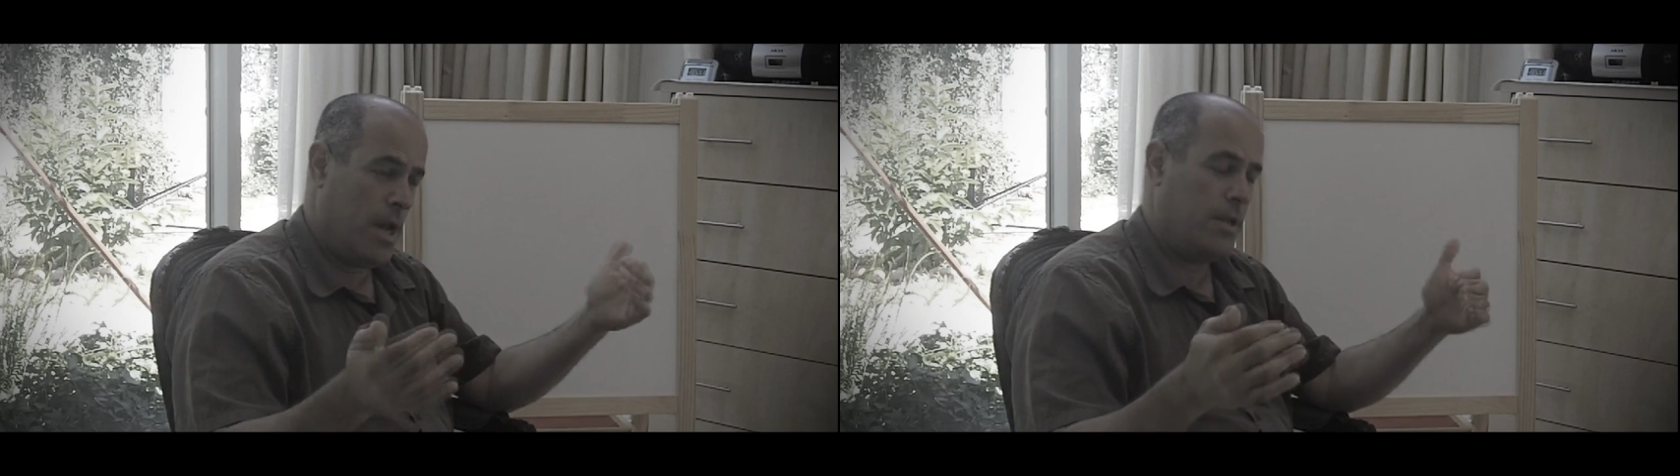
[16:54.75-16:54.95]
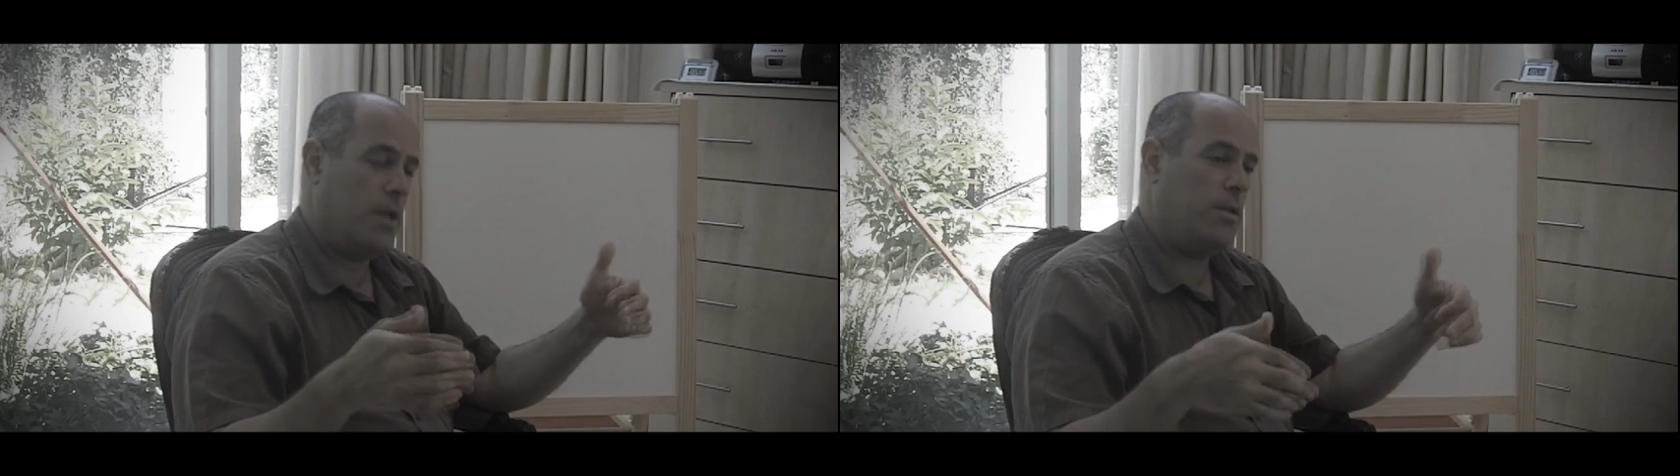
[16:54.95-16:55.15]

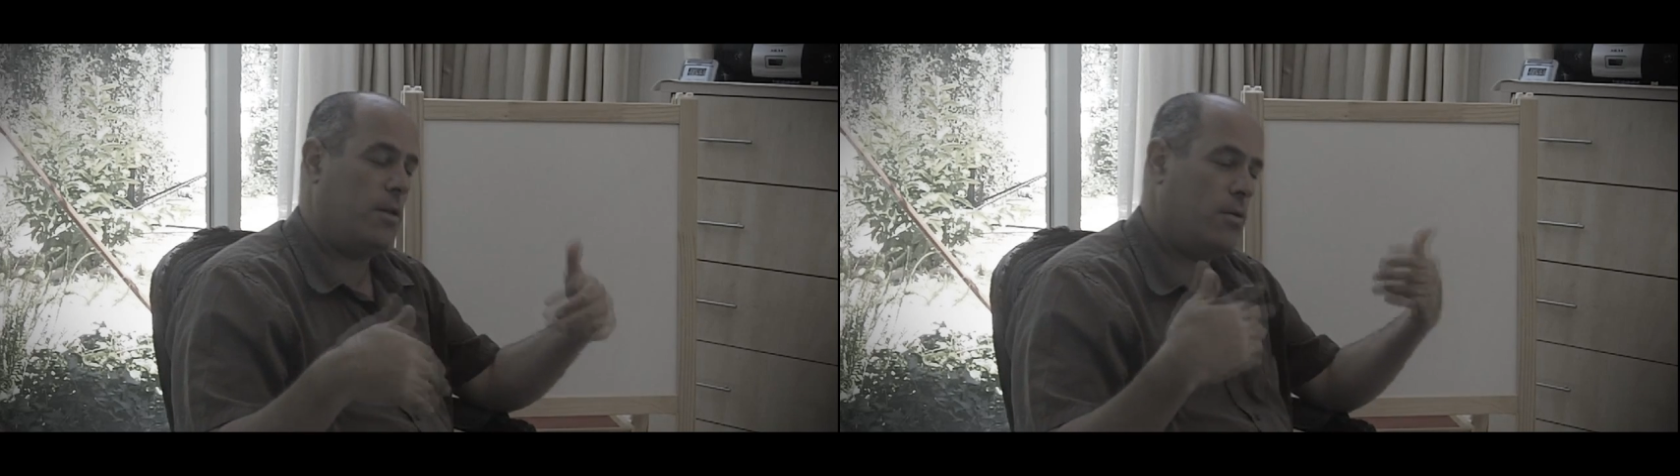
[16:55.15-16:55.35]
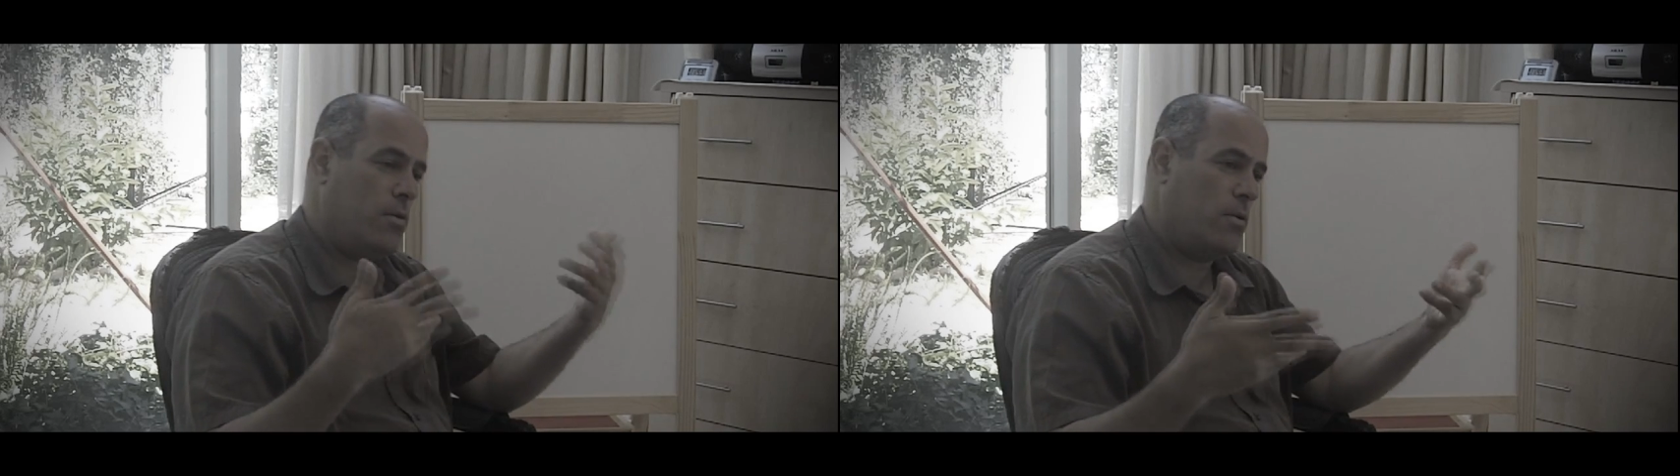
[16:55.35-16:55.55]
And then
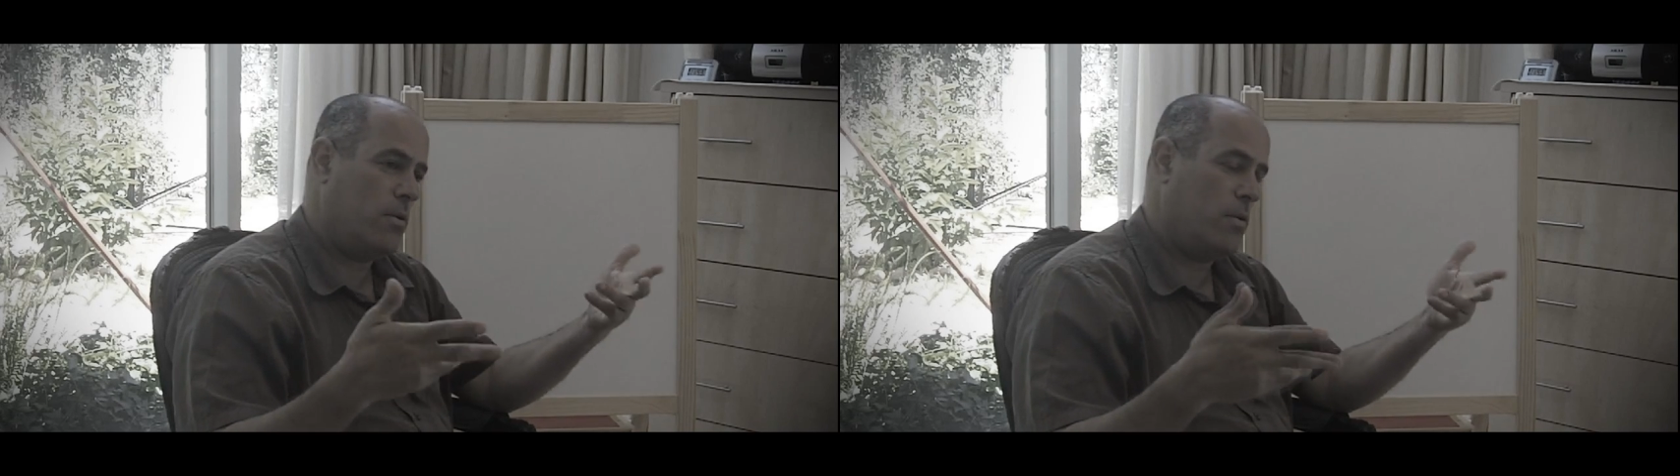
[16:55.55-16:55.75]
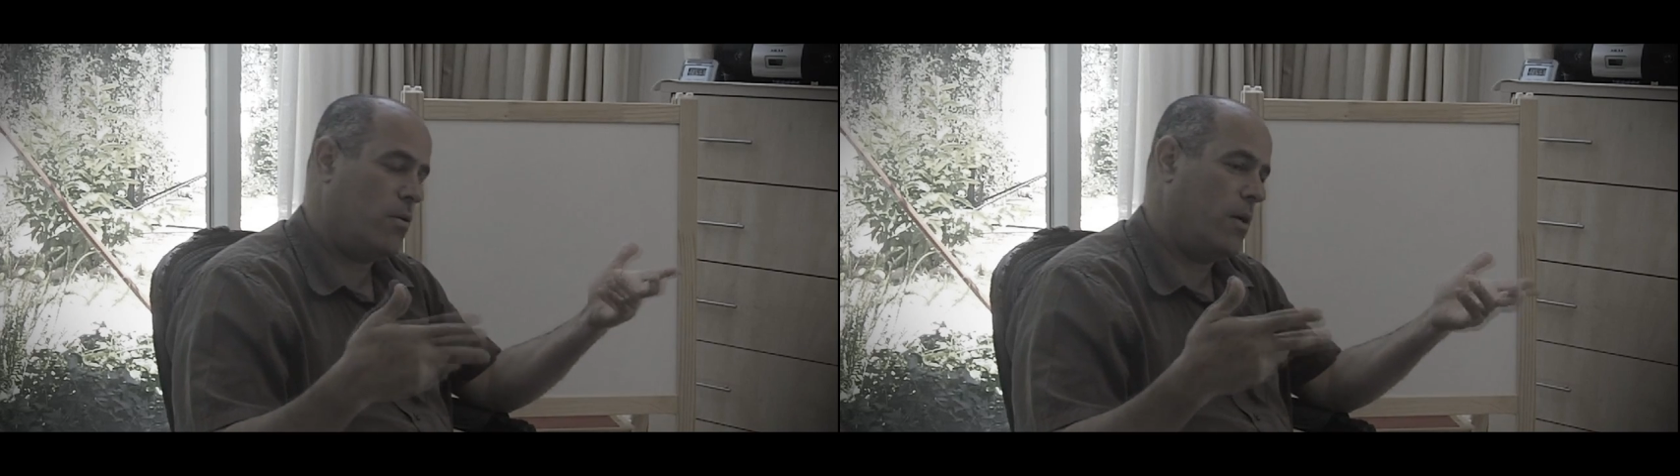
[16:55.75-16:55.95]

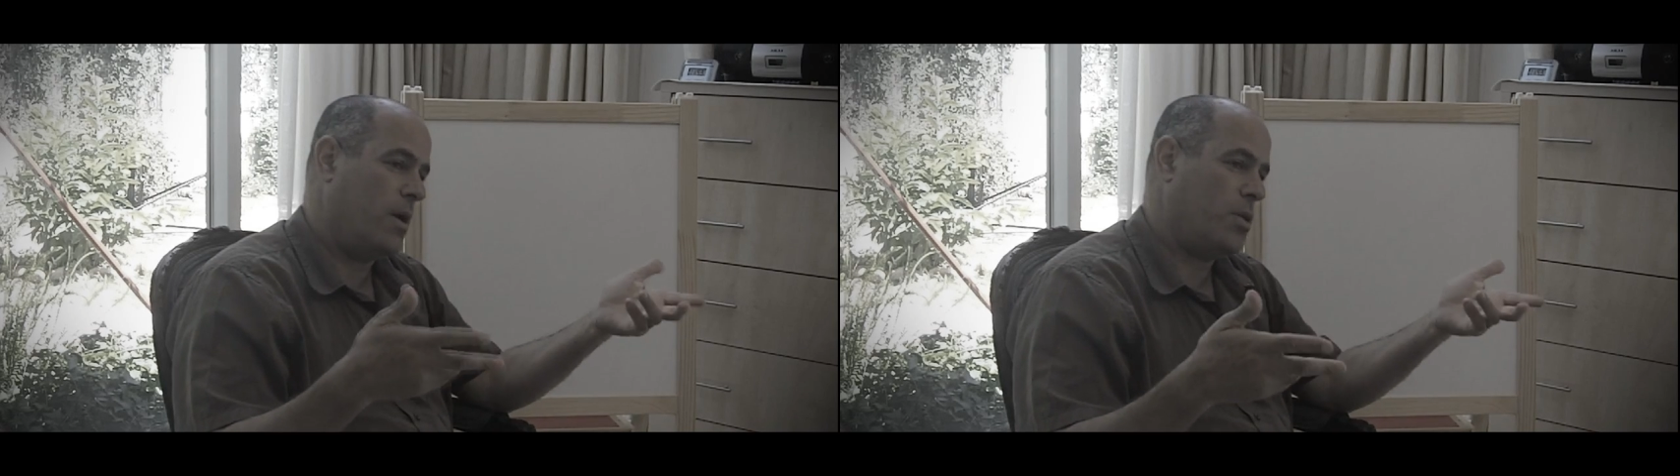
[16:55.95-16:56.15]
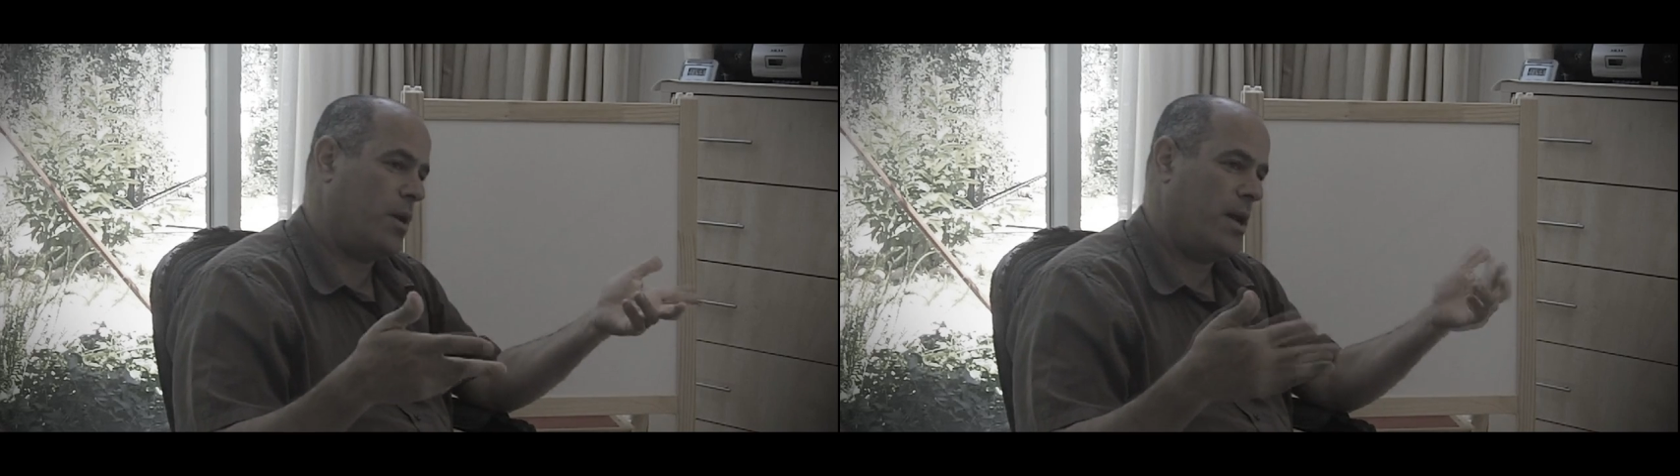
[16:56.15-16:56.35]
tikkun or
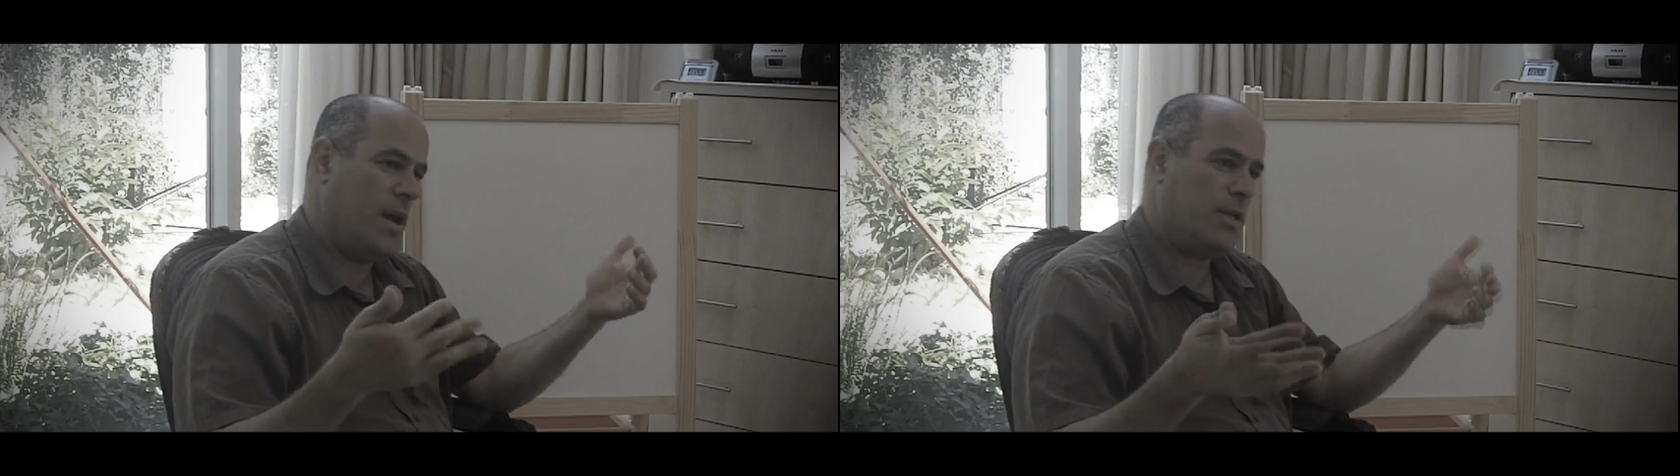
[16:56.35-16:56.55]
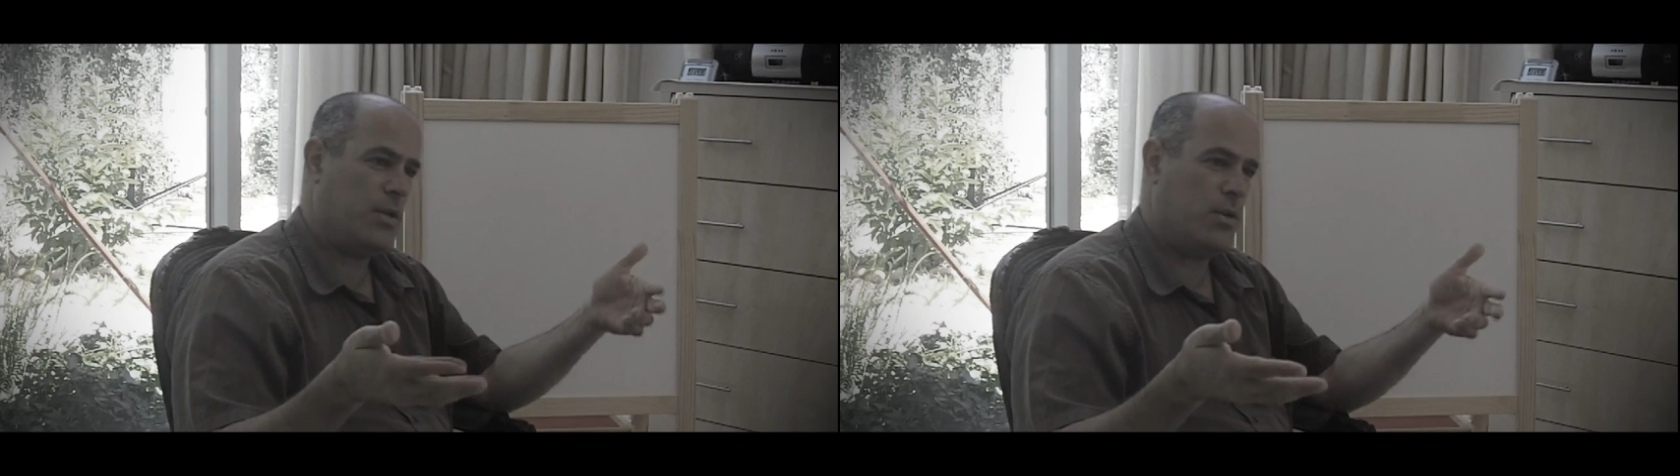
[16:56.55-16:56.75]
correction
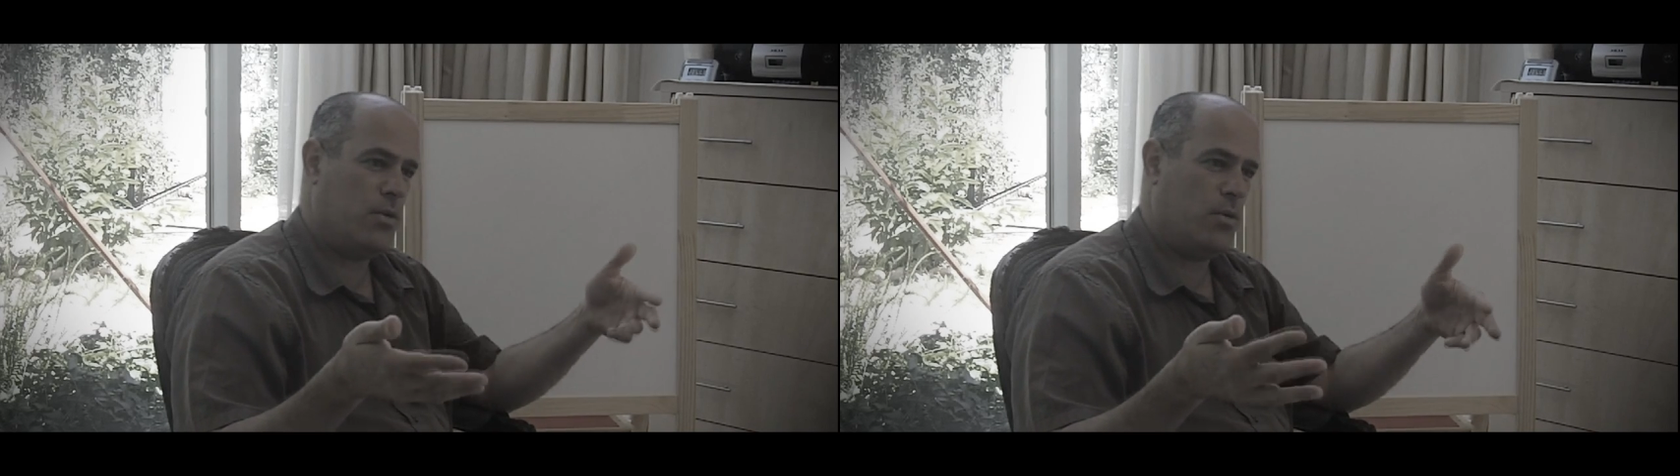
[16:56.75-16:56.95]
has to